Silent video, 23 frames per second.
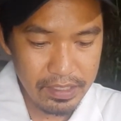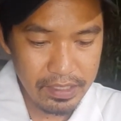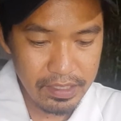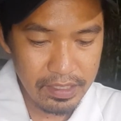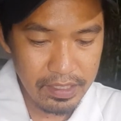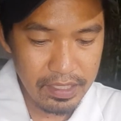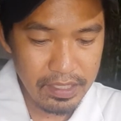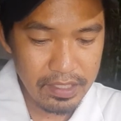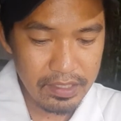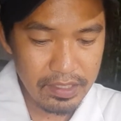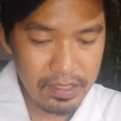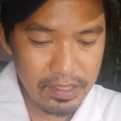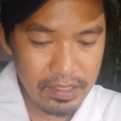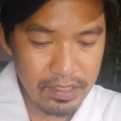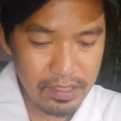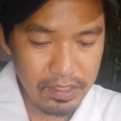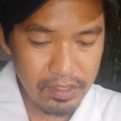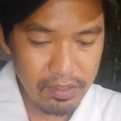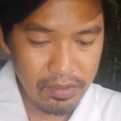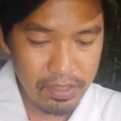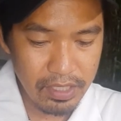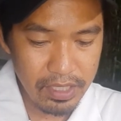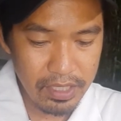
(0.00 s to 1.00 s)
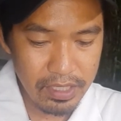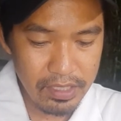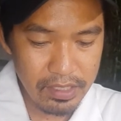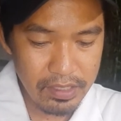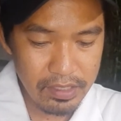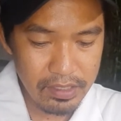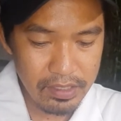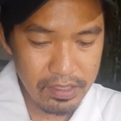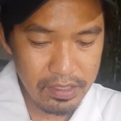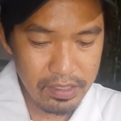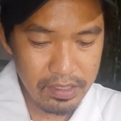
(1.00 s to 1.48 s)
Yes, you
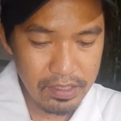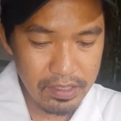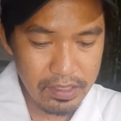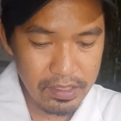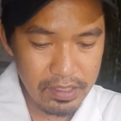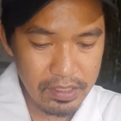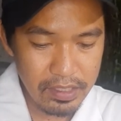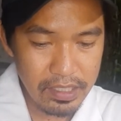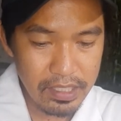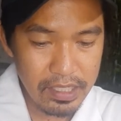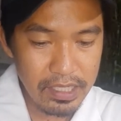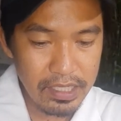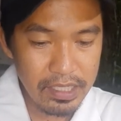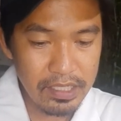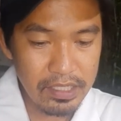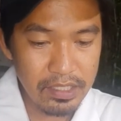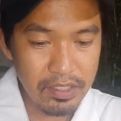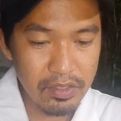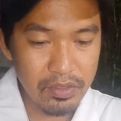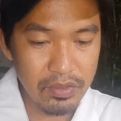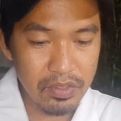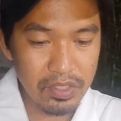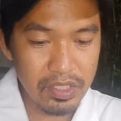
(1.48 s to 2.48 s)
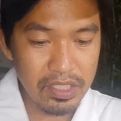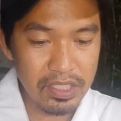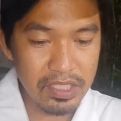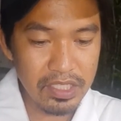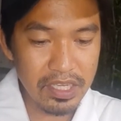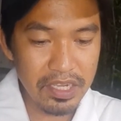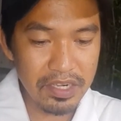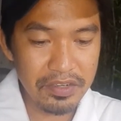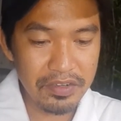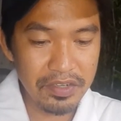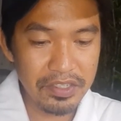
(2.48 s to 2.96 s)
can use this
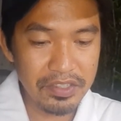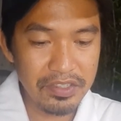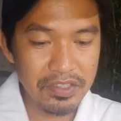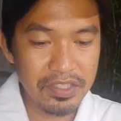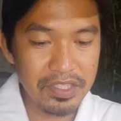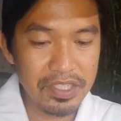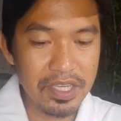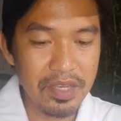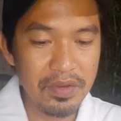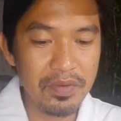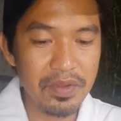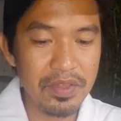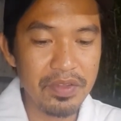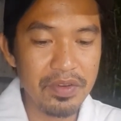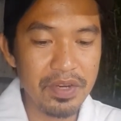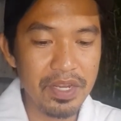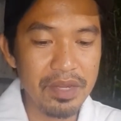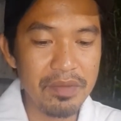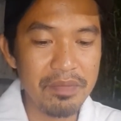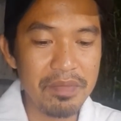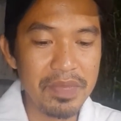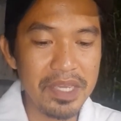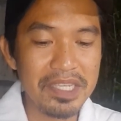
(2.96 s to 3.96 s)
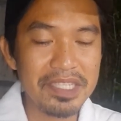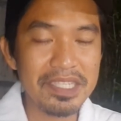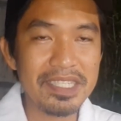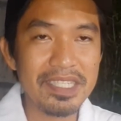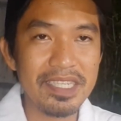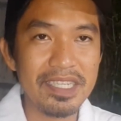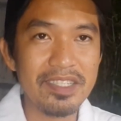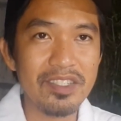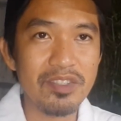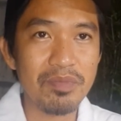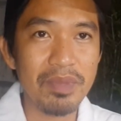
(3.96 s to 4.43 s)
calculator to decide whether it makes
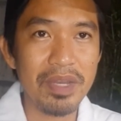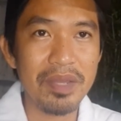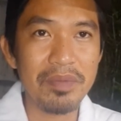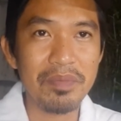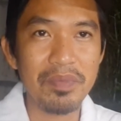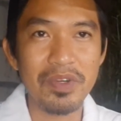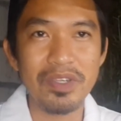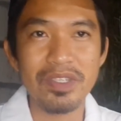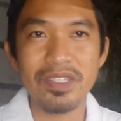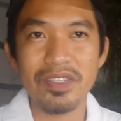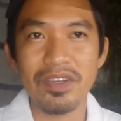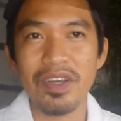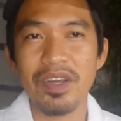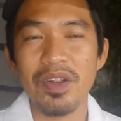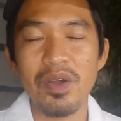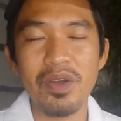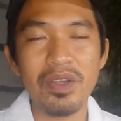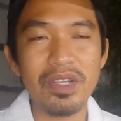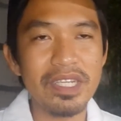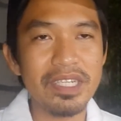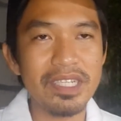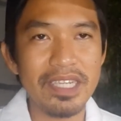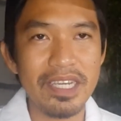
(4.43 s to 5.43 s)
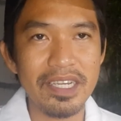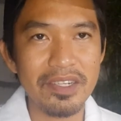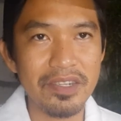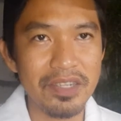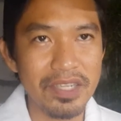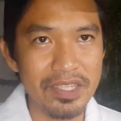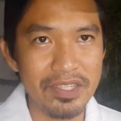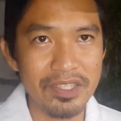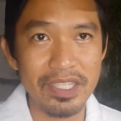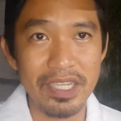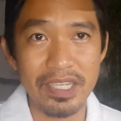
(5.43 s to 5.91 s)
sense to buy points. There are online
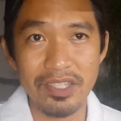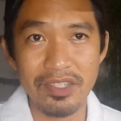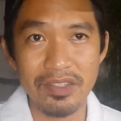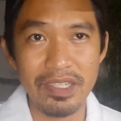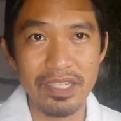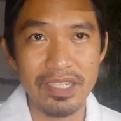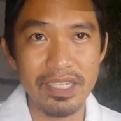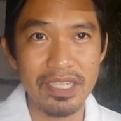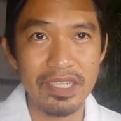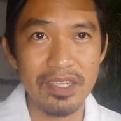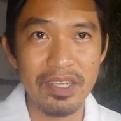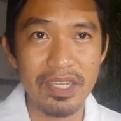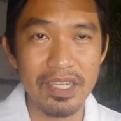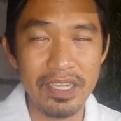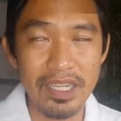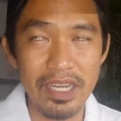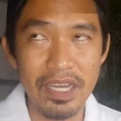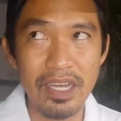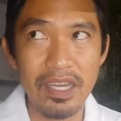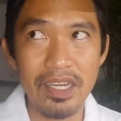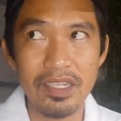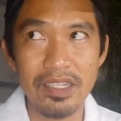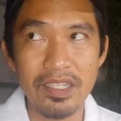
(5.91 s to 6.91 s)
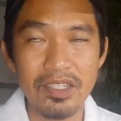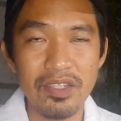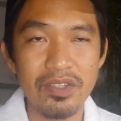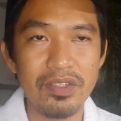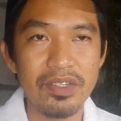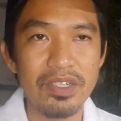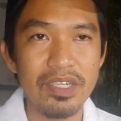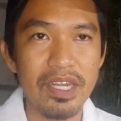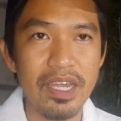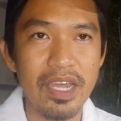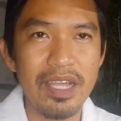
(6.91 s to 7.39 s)
calculators actually that could
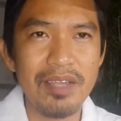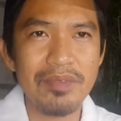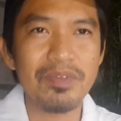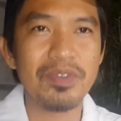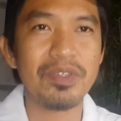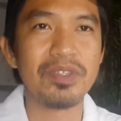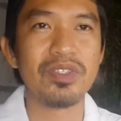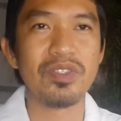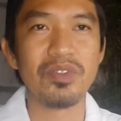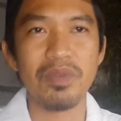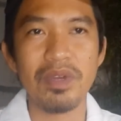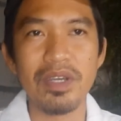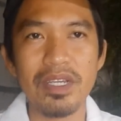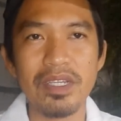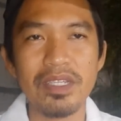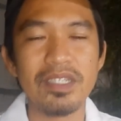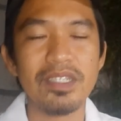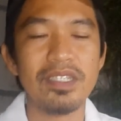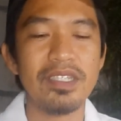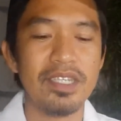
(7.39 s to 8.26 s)
help you as well.